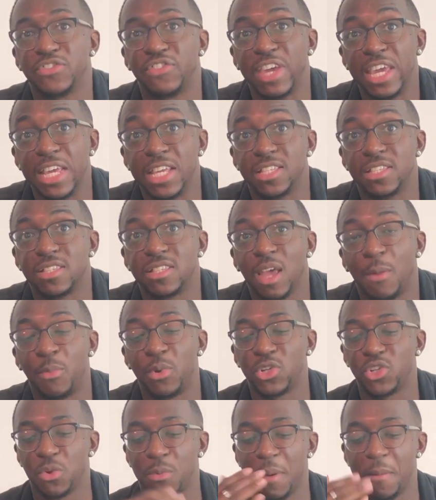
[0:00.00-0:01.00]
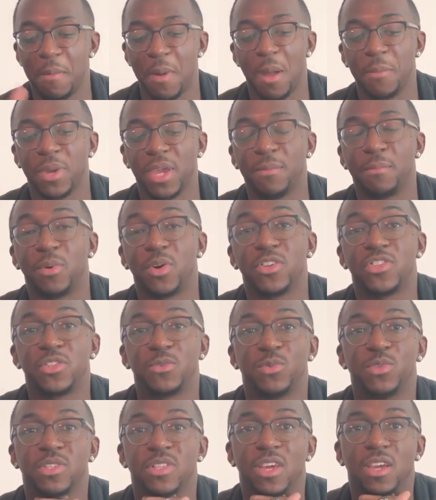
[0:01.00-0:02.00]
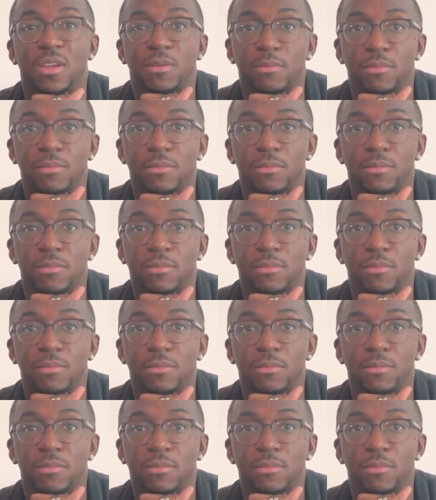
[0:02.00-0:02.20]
face. I'm pretty sure my mom gave birth, she was just like,